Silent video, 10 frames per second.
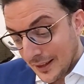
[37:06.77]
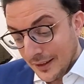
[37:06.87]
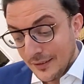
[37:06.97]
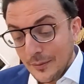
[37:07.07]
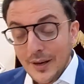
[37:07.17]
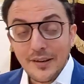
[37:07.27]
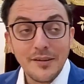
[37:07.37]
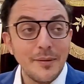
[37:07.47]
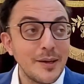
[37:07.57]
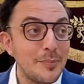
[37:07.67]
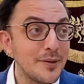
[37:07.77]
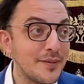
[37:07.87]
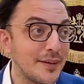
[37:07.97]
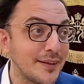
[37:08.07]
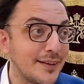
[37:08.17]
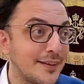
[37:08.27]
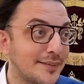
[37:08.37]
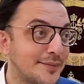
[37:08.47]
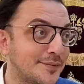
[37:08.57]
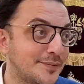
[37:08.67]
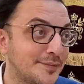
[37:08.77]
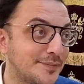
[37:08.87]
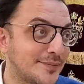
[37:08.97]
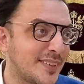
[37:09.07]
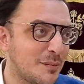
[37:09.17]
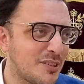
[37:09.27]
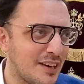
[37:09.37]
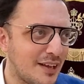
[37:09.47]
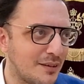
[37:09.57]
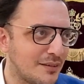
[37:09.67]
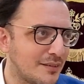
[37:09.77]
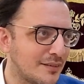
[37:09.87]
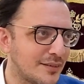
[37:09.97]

So why does Hashem make a person like that? Seems shallow, no?